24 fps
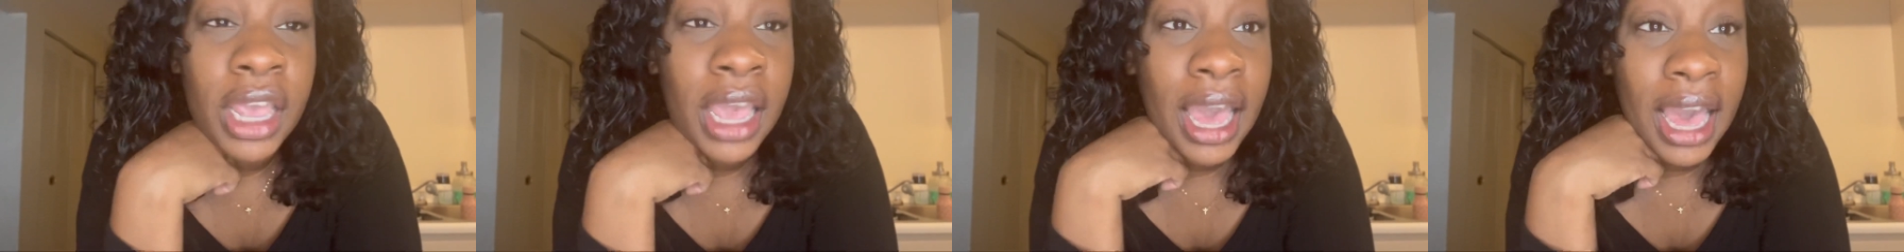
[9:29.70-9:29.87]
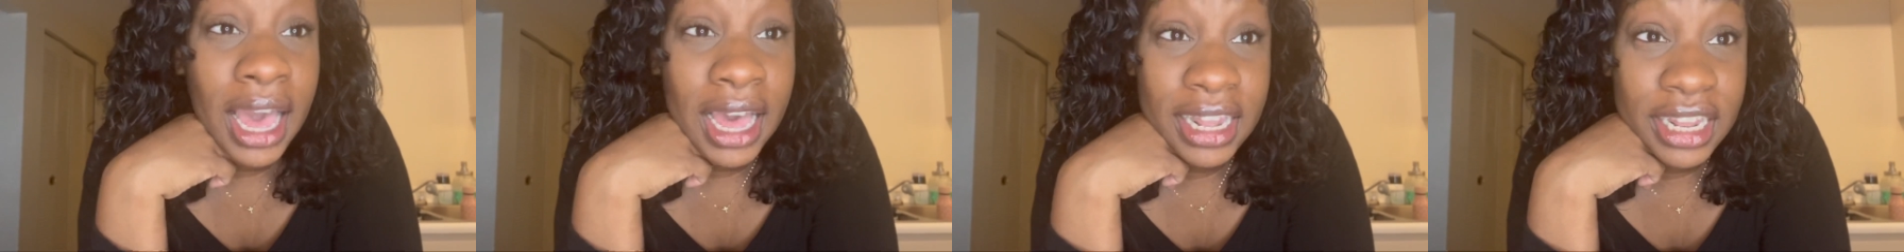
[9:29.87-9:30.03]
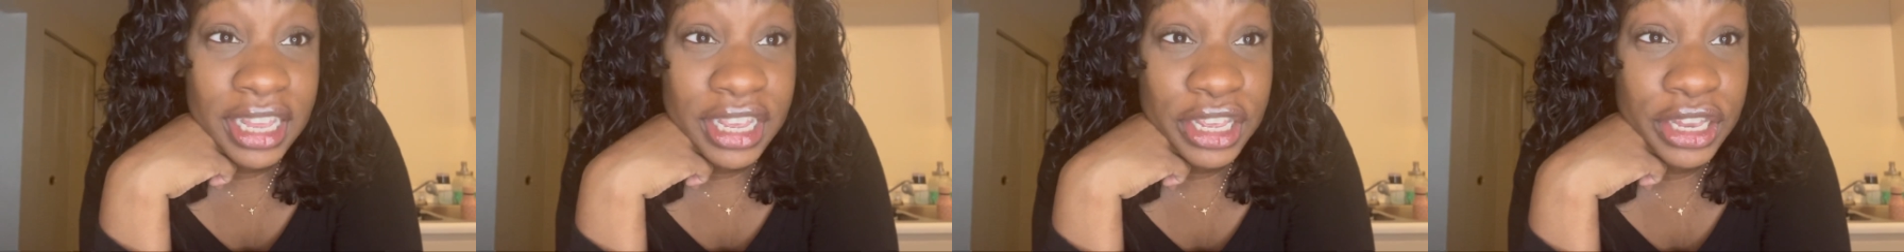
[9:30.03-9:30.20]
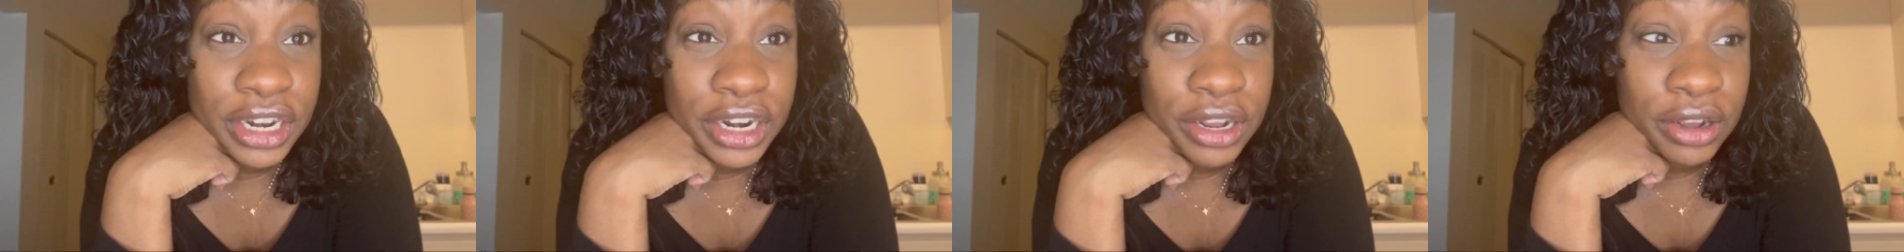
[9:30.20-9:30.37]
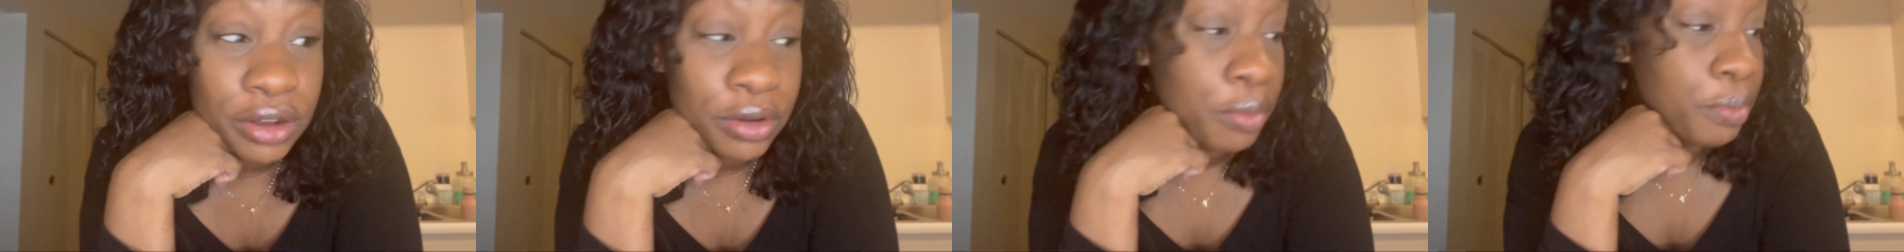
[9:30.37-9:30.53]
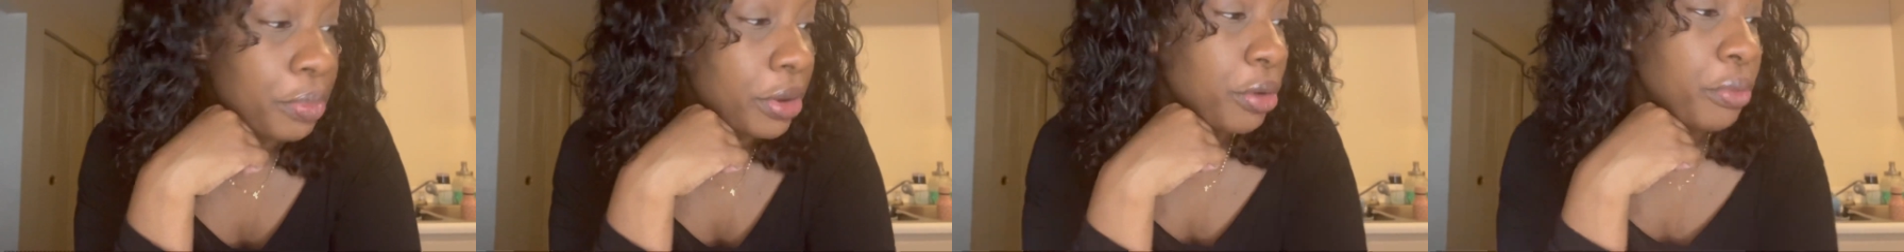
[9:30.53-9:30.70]
I'll let you
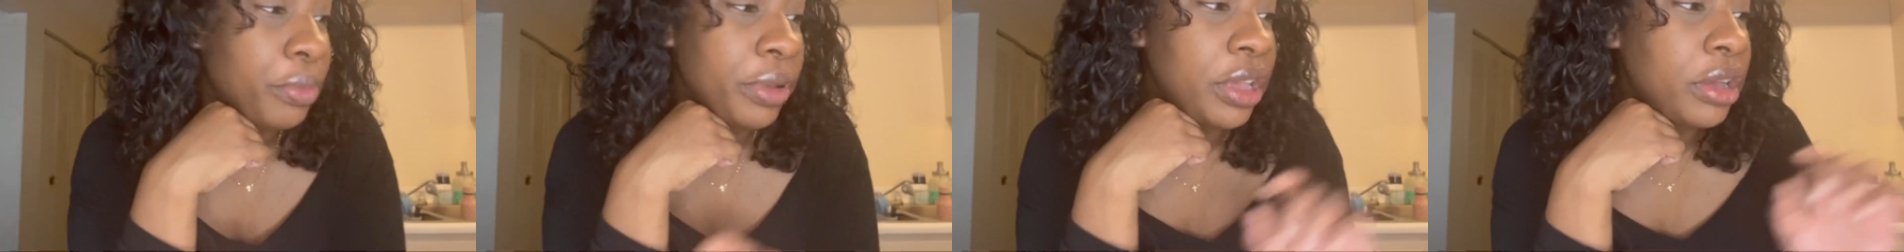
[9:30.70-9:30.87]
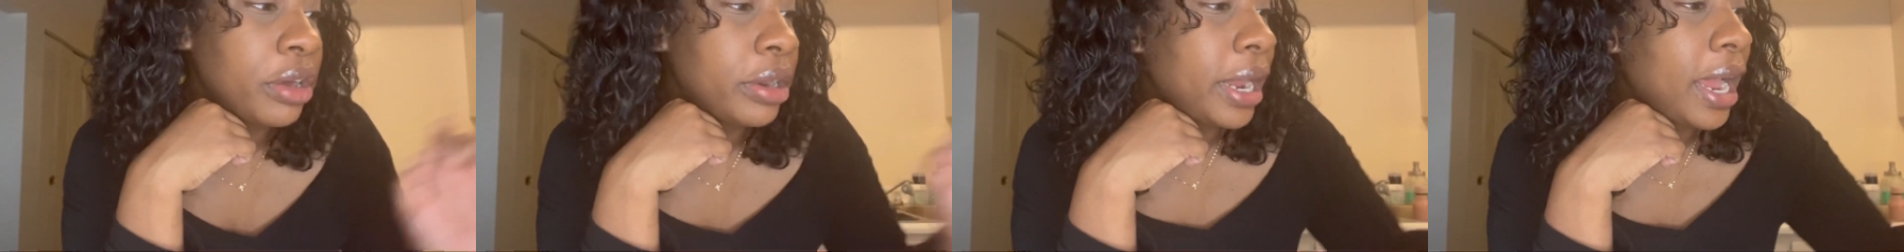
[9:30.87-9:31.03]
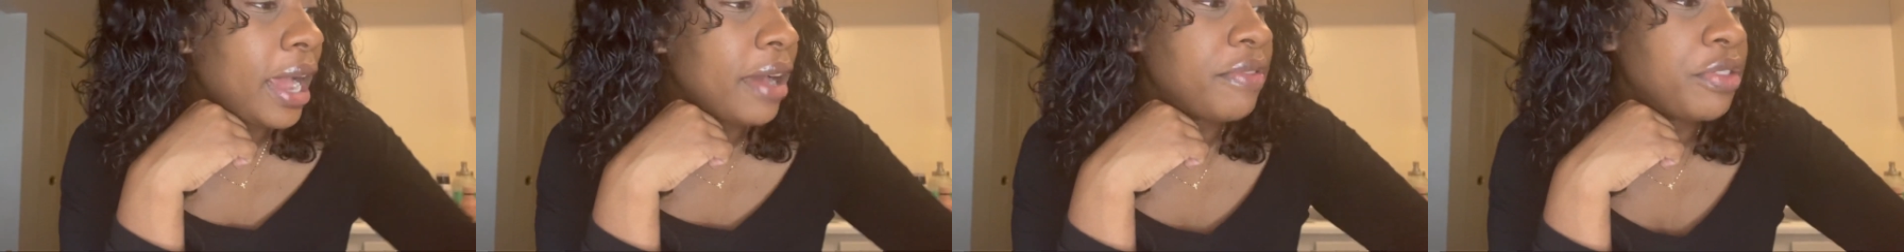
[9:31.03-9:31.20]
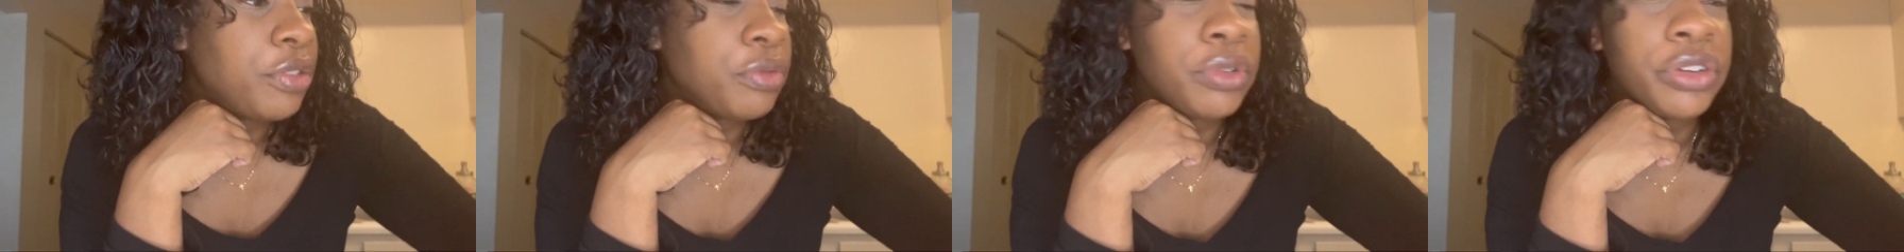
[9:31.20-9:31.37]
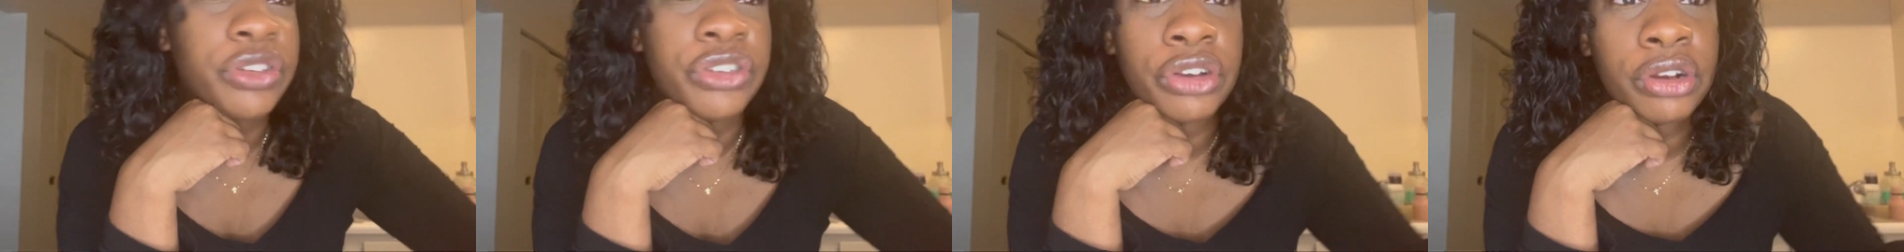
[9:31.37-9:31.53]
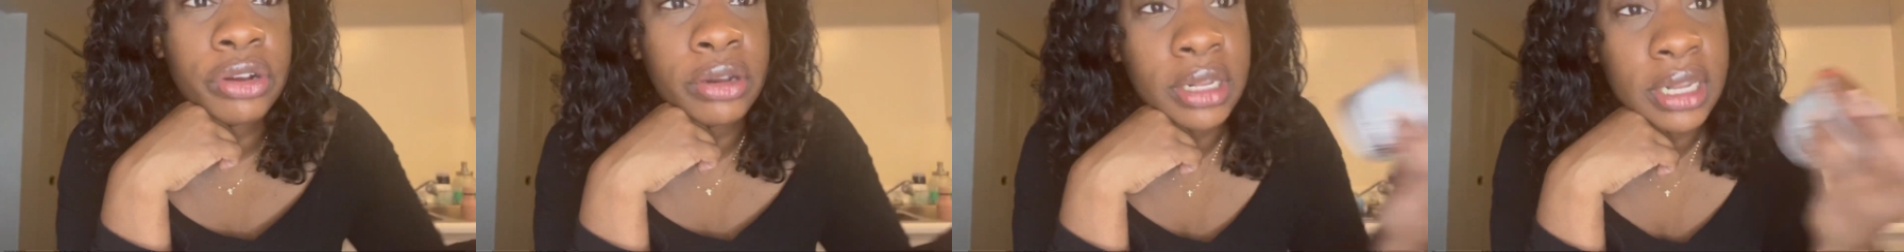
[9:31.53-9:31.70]
know. But we're gonna have to
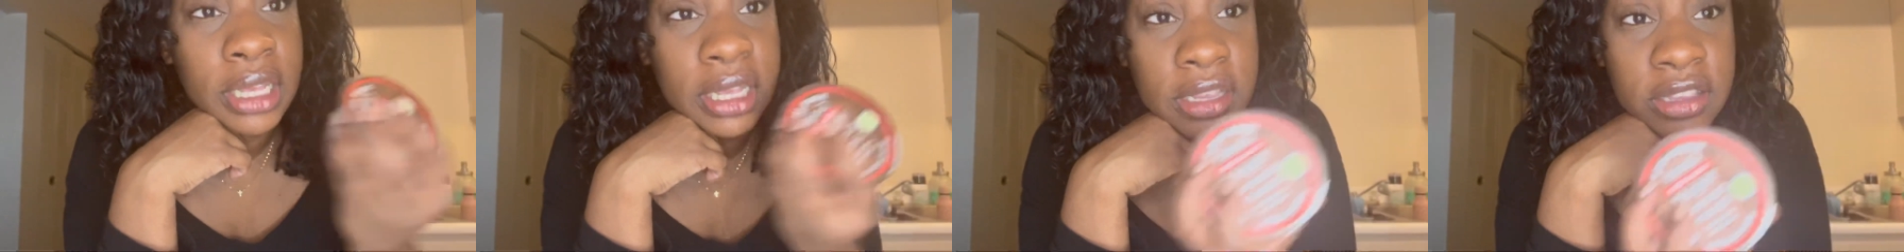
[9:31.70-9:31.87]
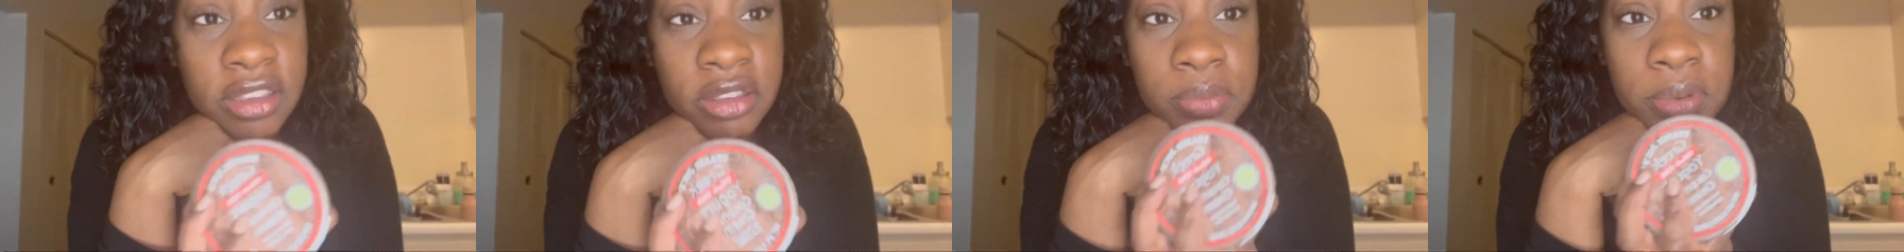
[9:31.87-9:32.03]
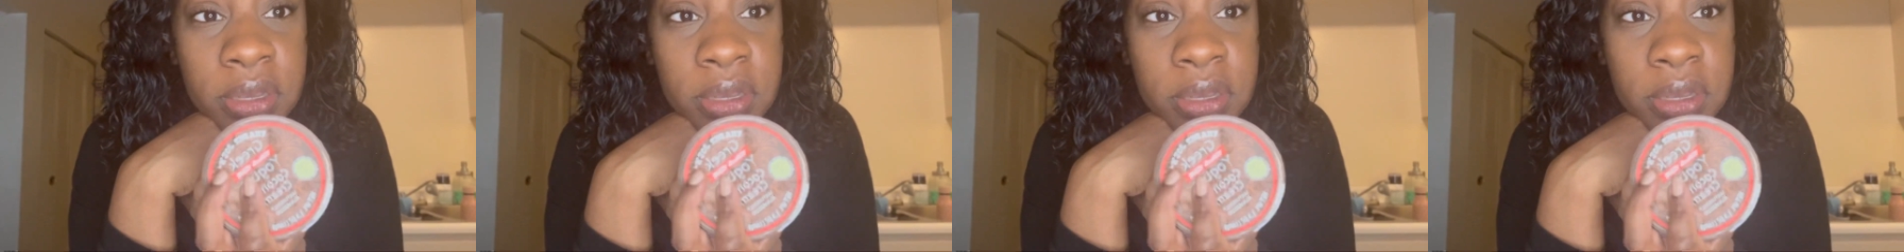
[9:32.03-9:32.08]
return this